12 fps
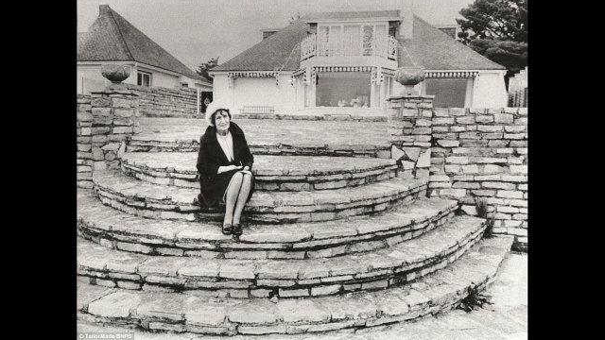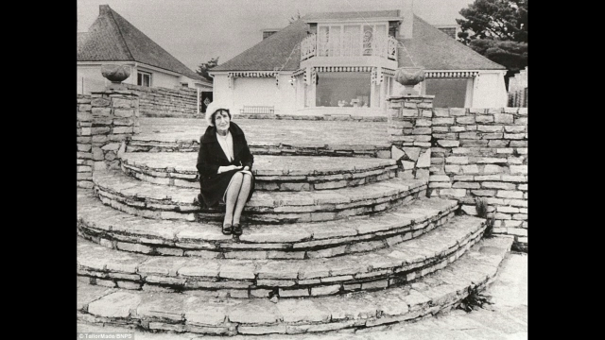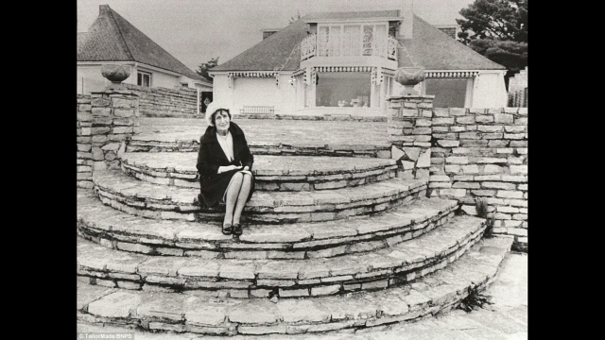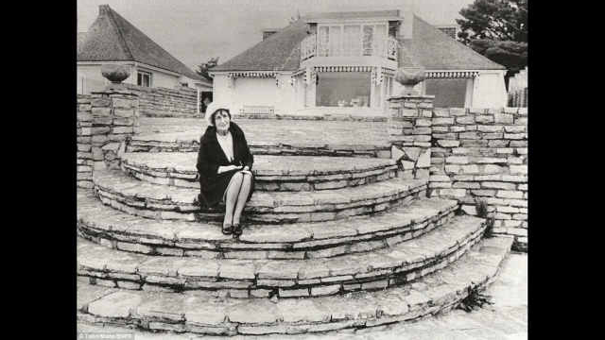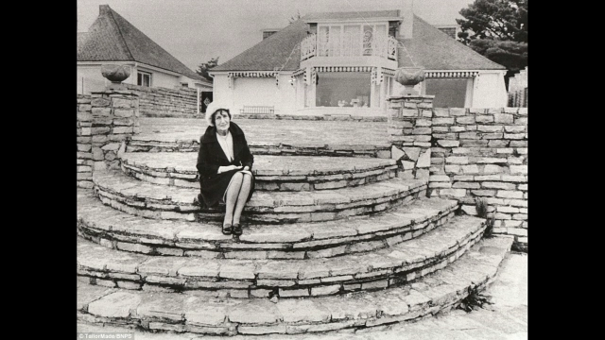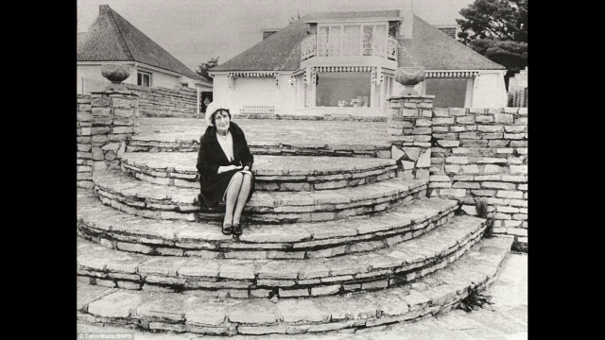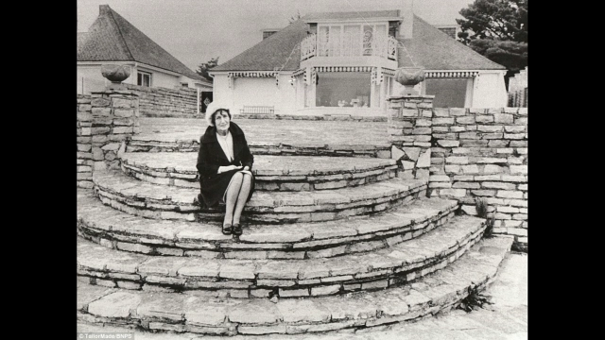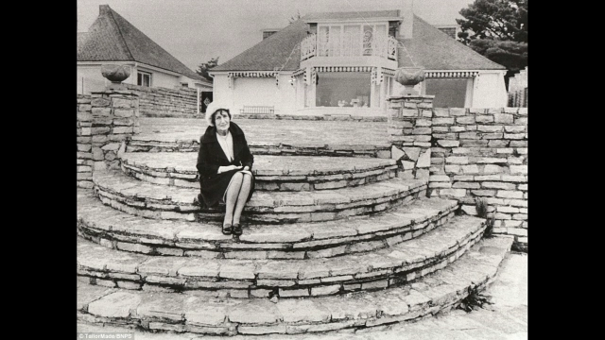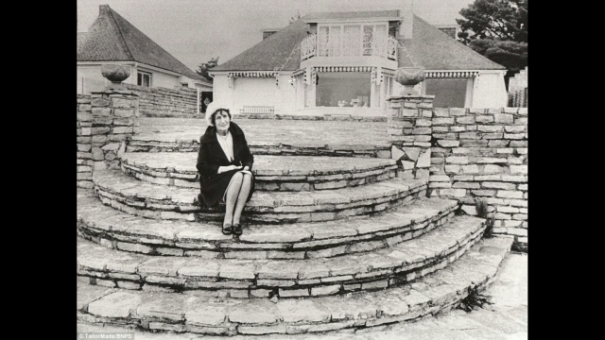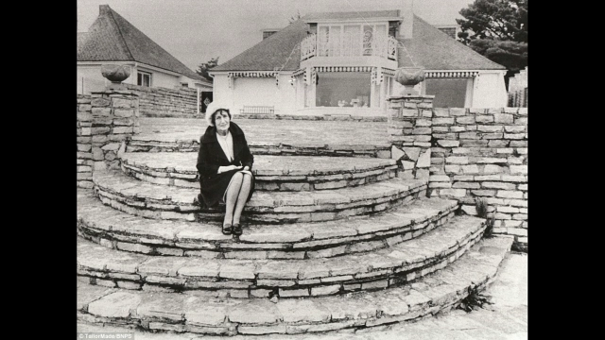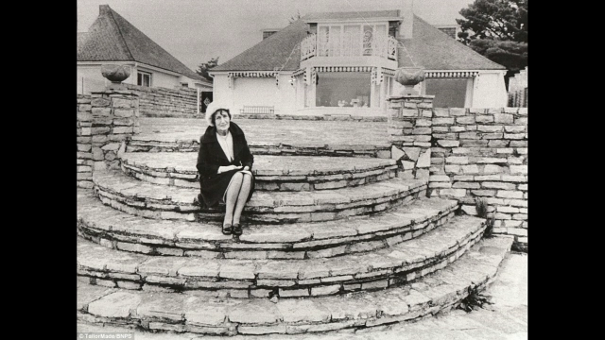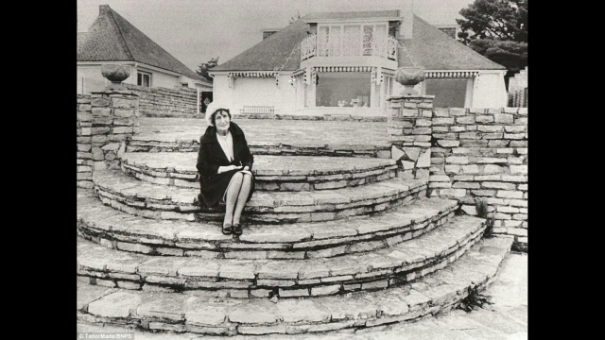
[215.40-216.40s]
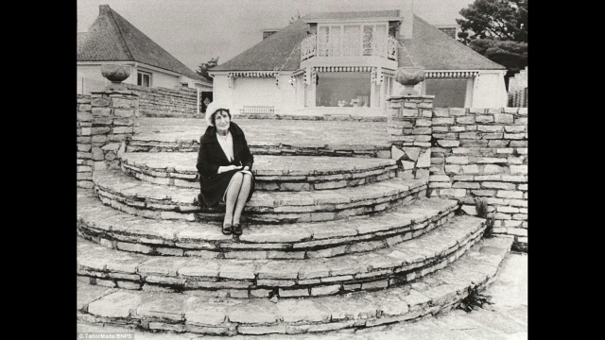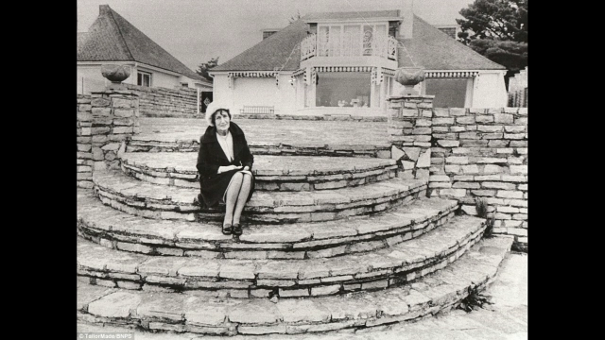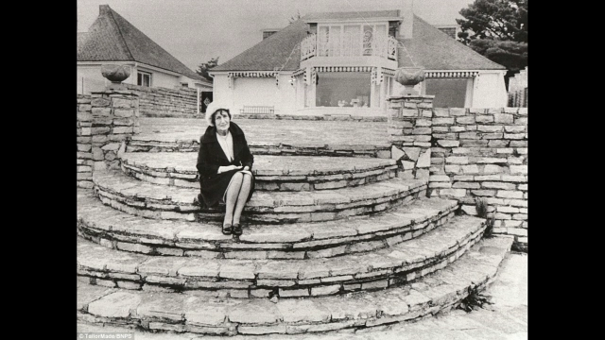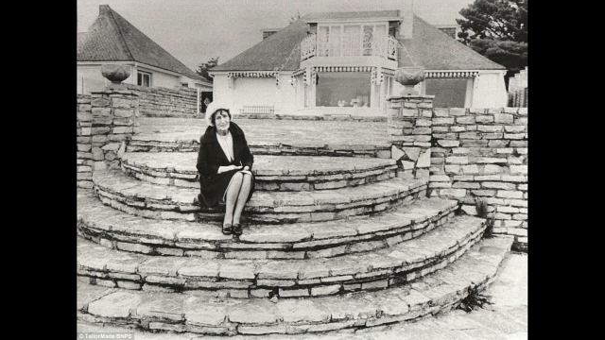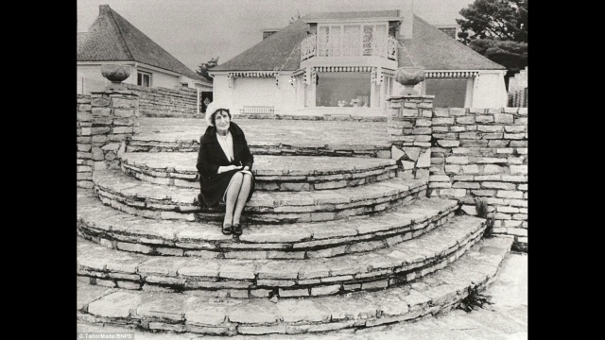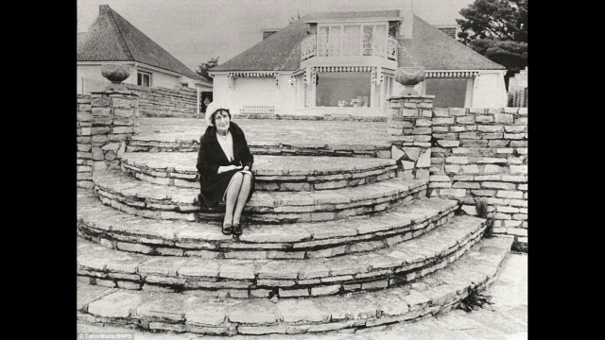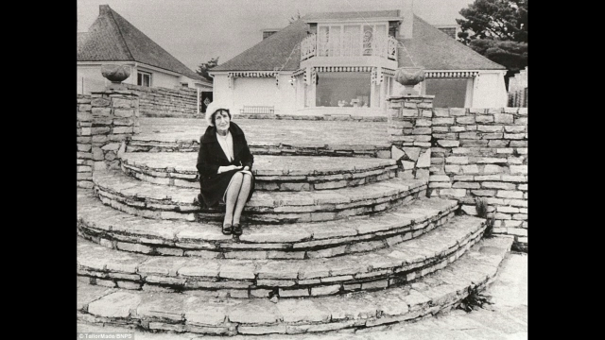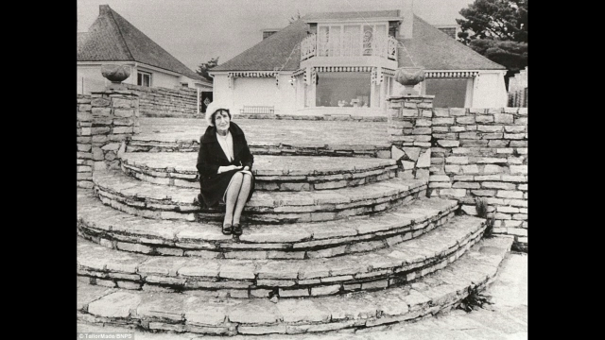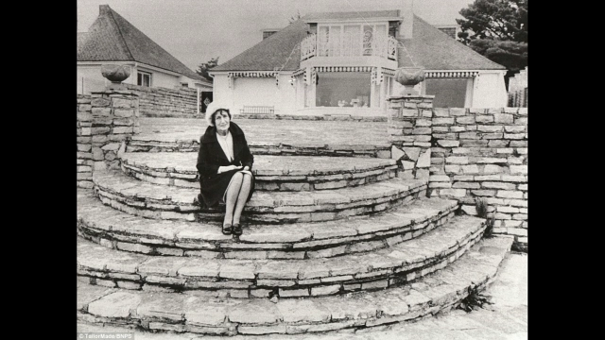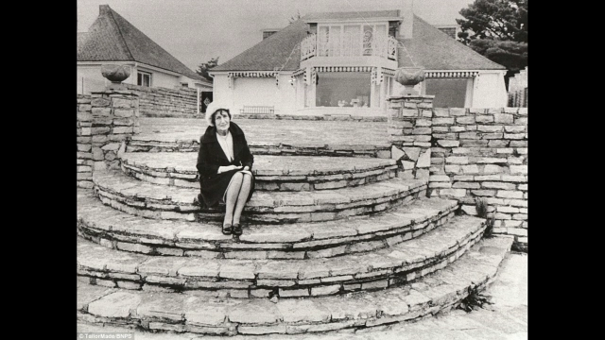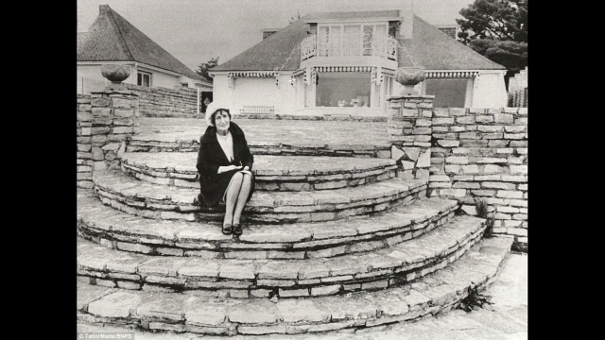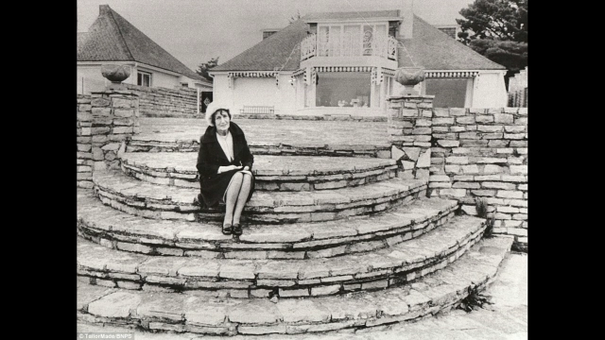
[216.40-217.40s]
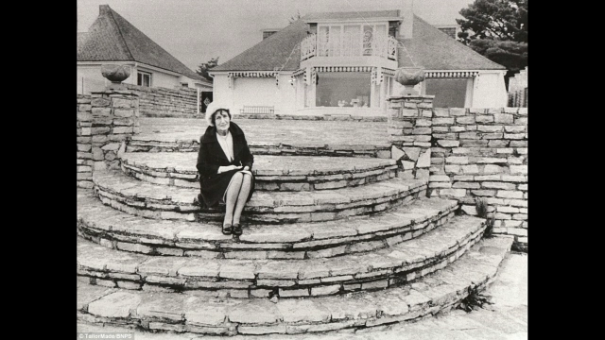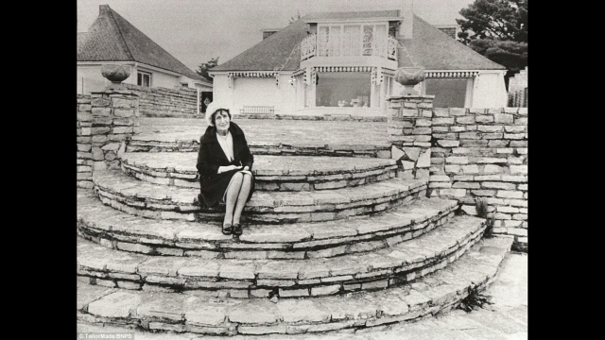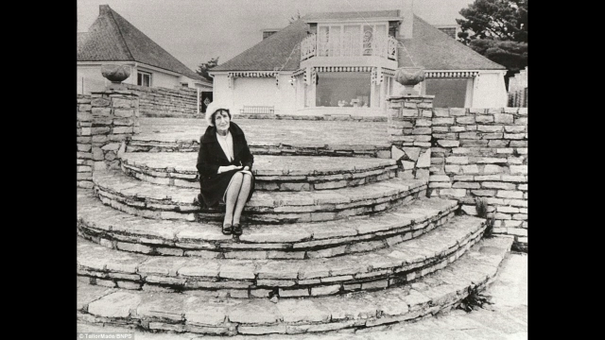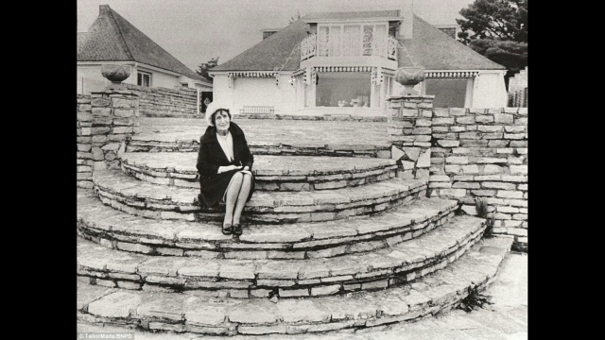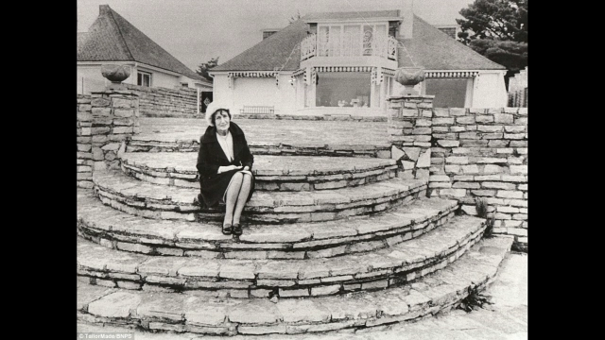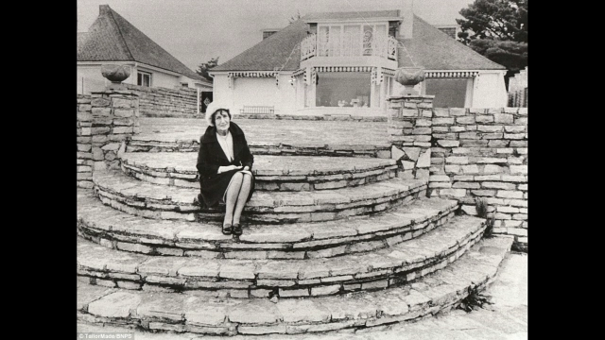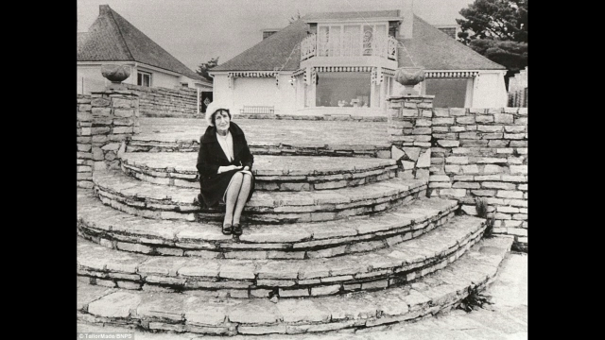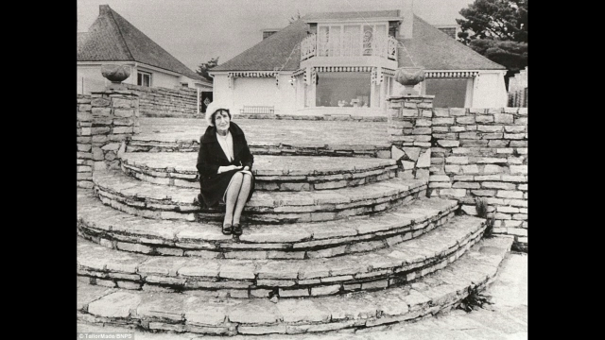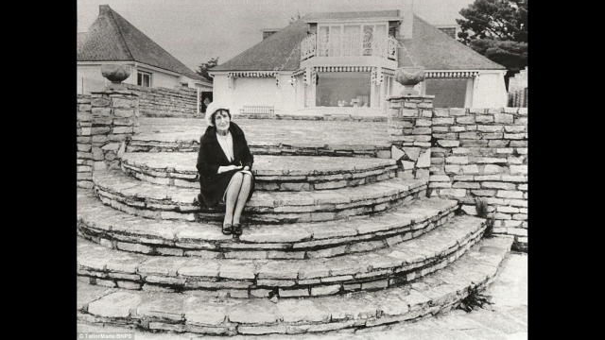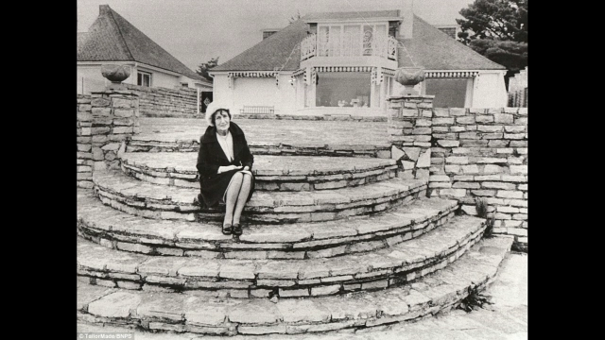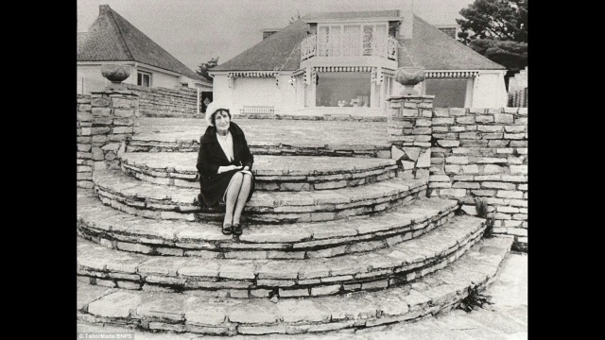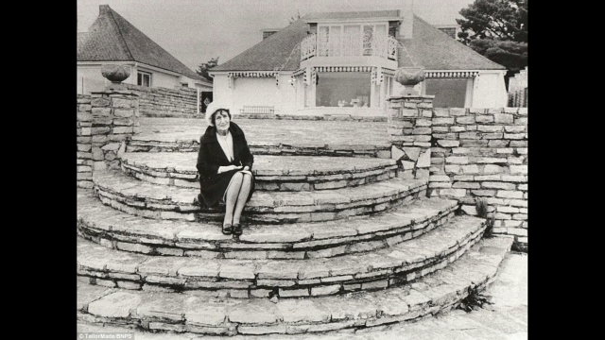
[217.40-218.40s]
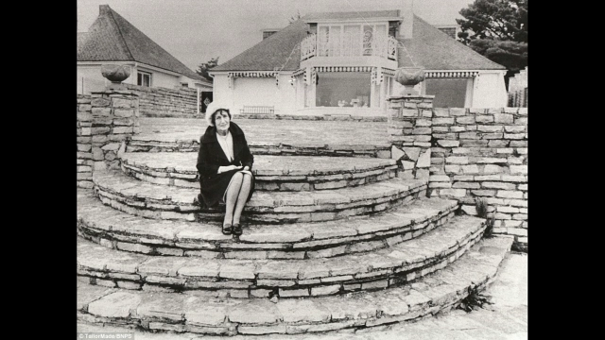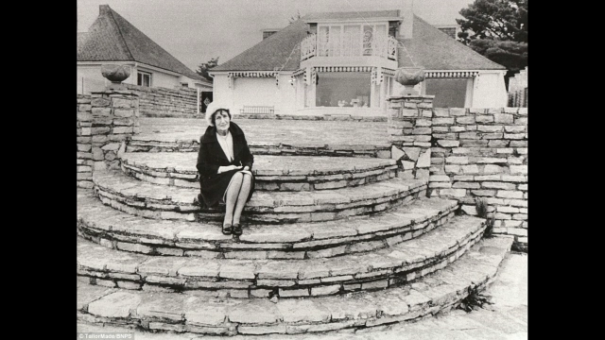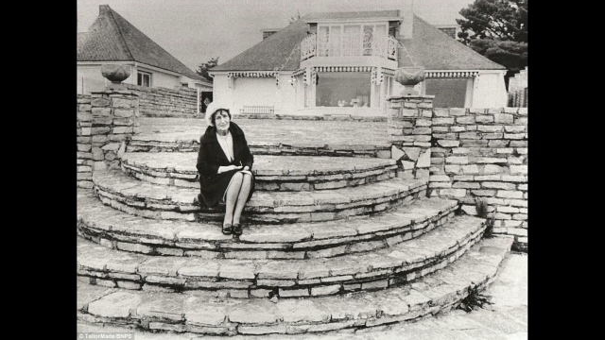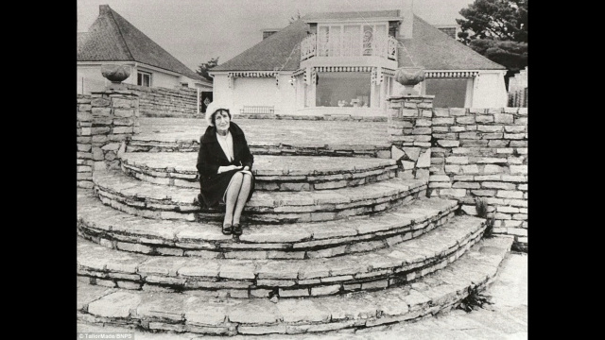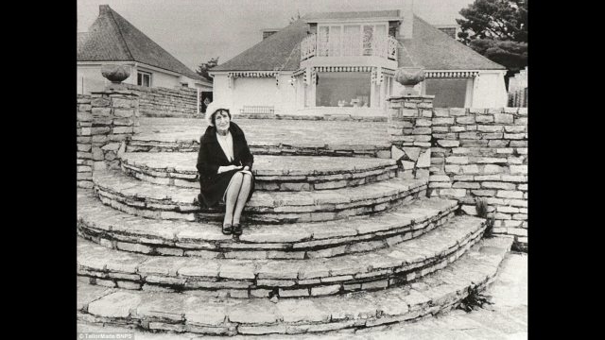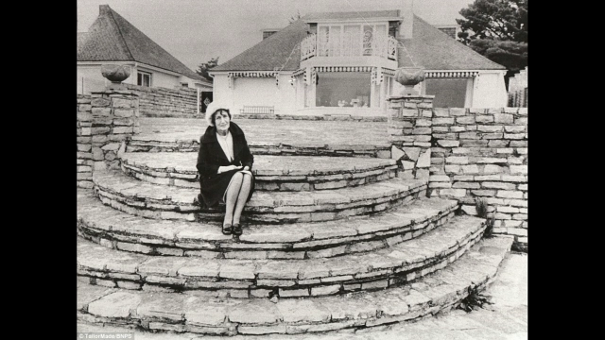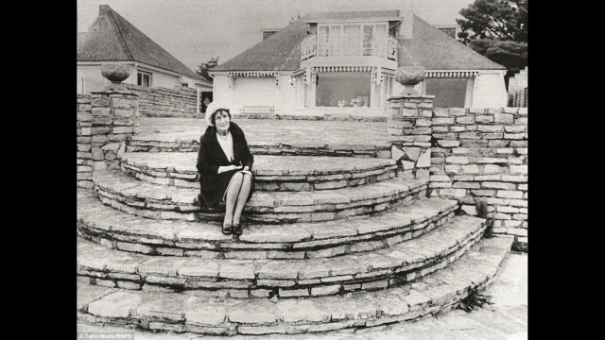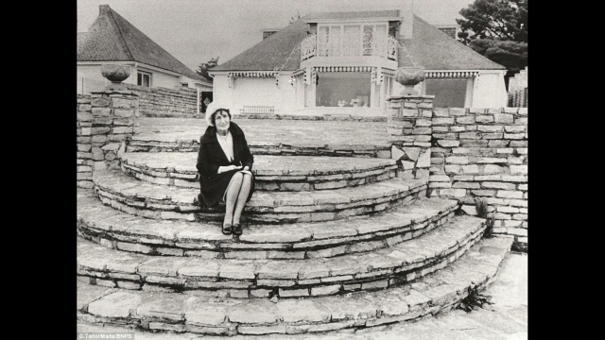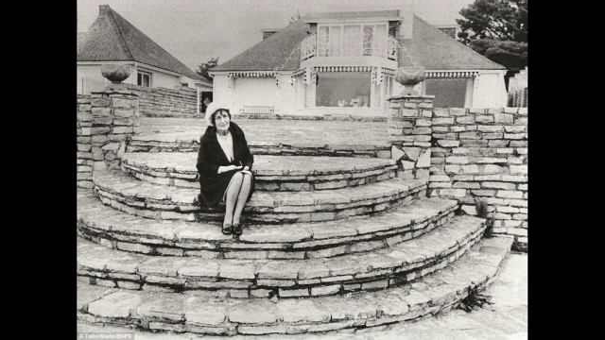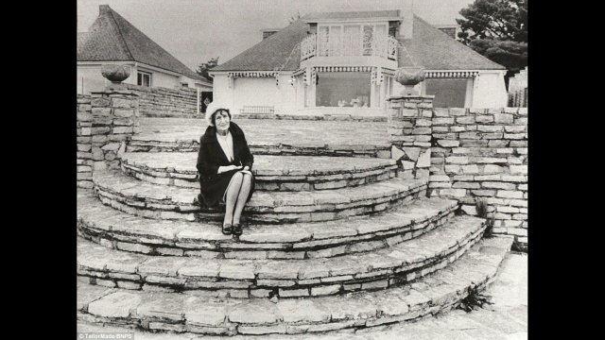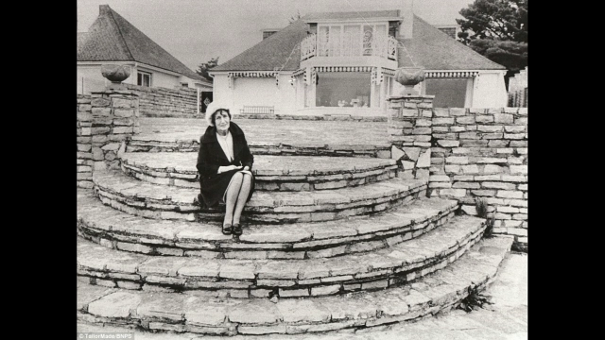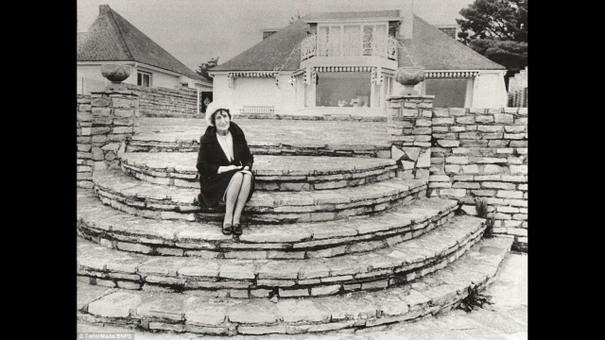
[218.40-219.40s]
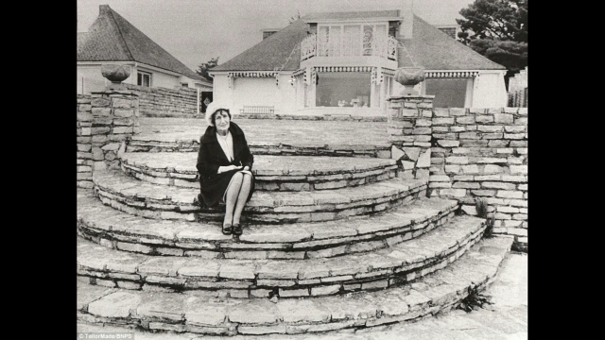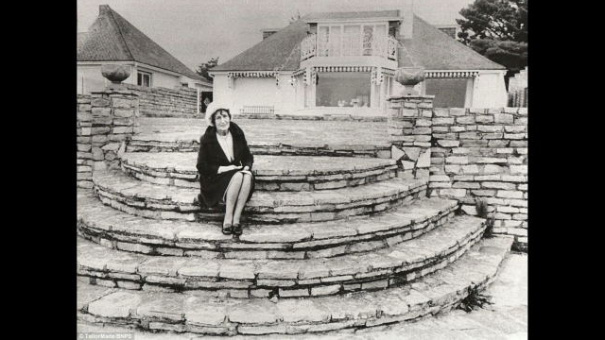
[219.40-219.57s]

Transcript: [unreadable: no face in view]